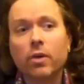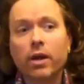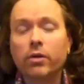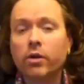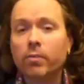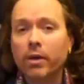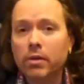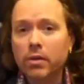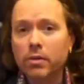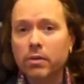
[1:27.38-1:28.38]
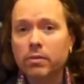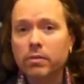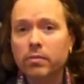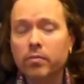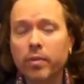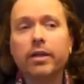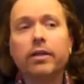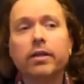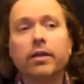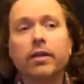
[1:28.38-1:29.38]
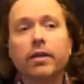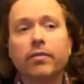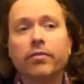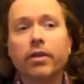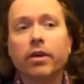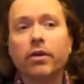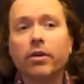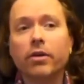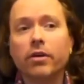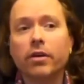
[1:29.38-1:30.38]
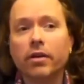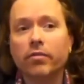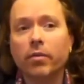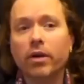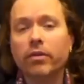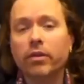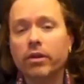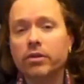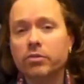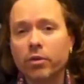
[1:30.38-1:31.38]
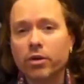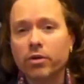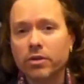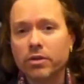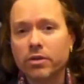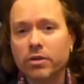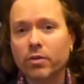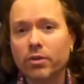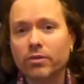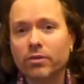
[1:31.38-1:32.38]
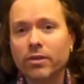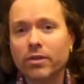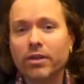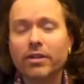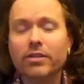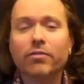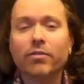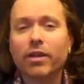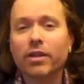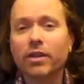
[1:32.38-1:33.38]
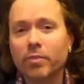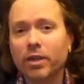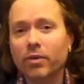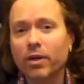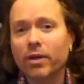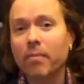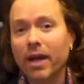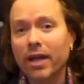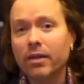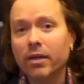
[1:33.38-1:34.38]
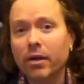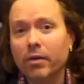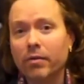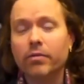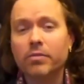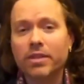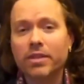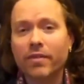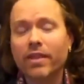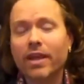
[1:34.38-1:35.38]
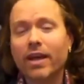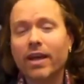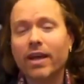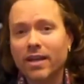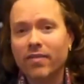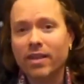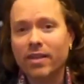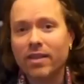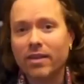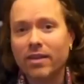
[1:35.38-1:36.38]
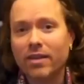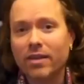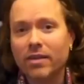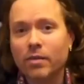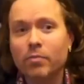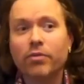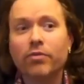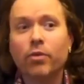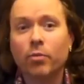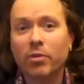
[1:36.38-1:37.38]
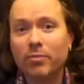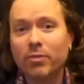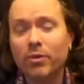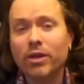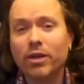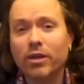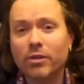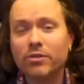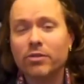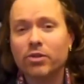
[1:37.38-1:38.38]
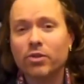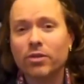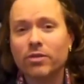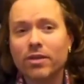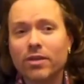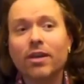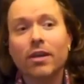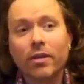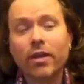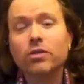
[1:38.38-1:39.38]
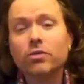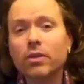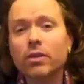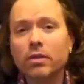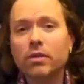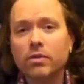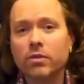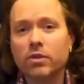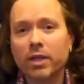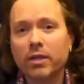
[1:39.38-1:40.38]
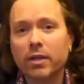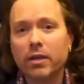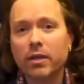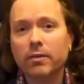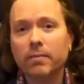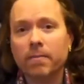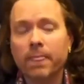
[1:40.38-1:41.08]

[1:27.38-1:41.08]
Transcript: So I don't know about you, but if the owner of one of the largest brokerages in the world is afraid that Bitcoin might go from 7,000 to 70,000 before people can close their shorts, that's really good news for a speculator.